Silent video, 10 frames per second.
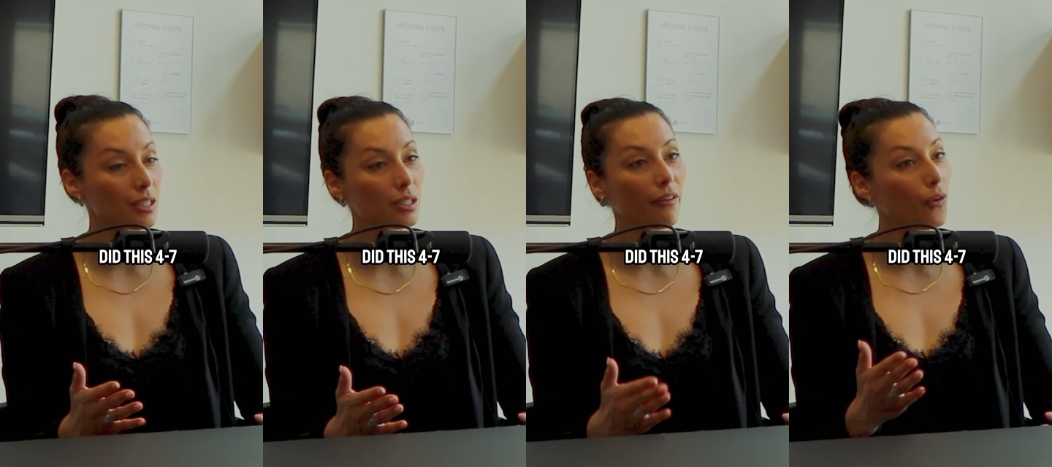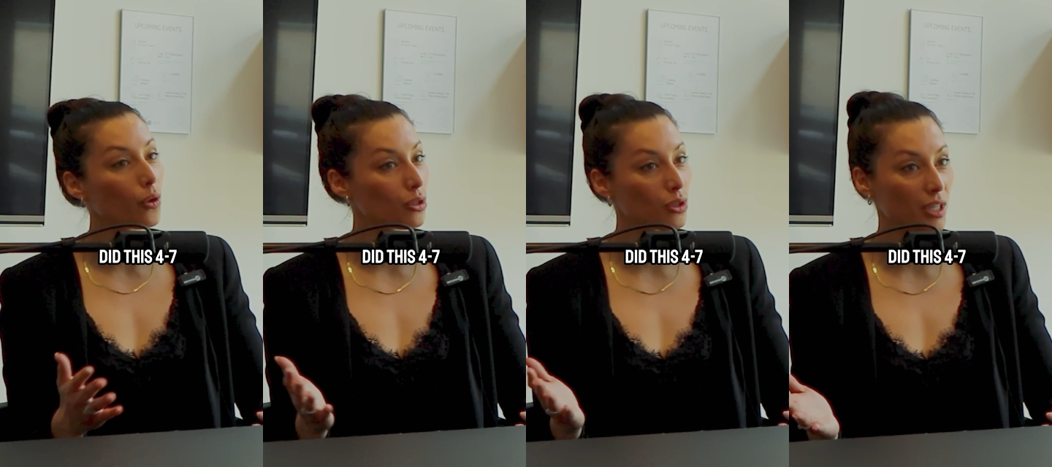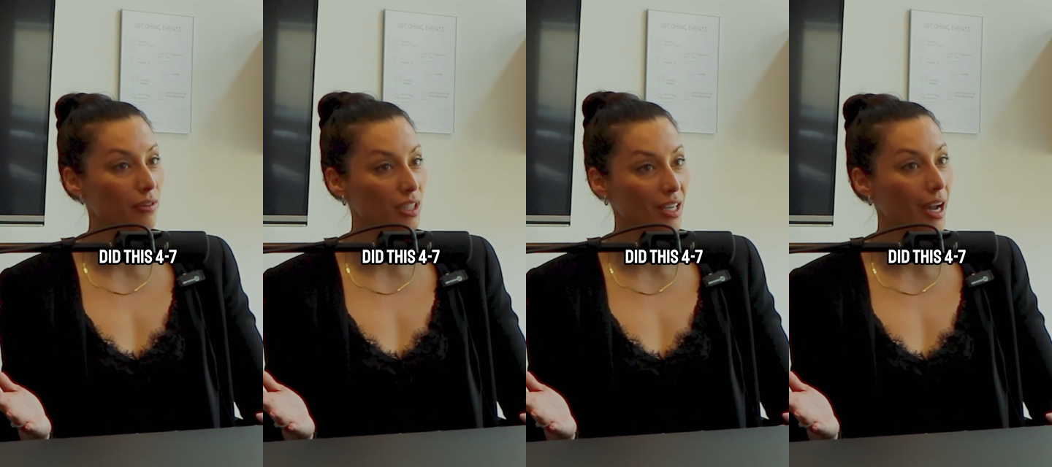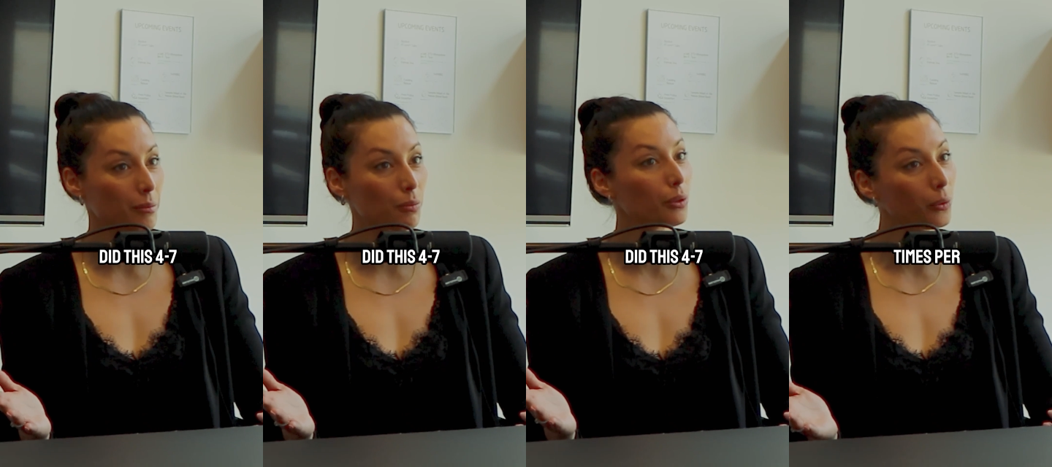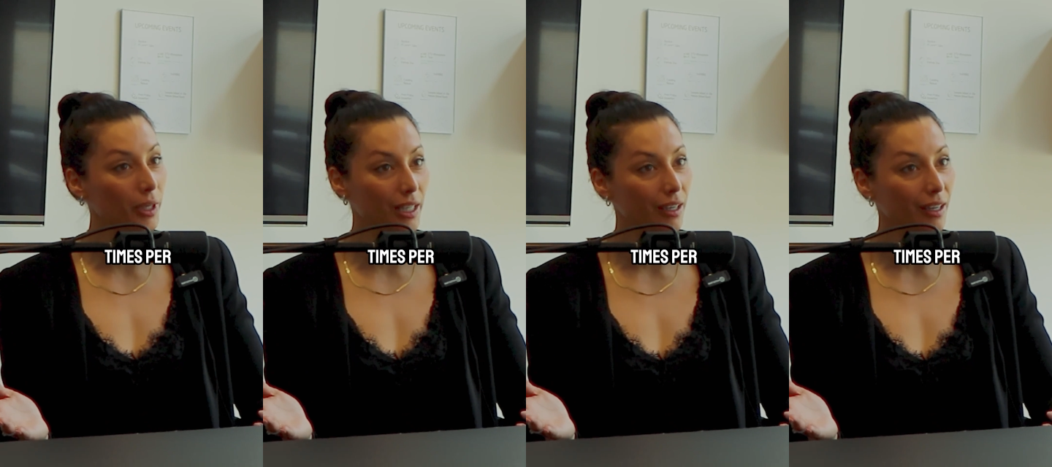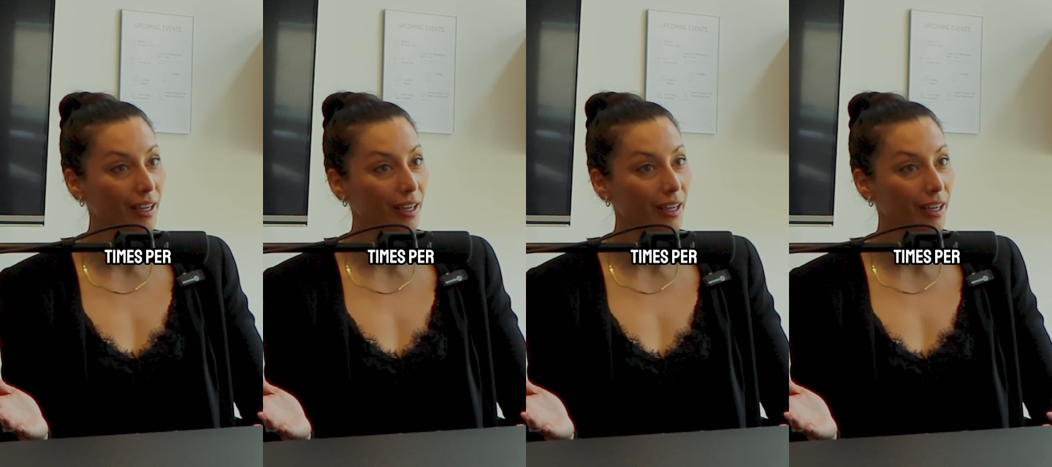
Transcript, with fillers: this four to seven times per week.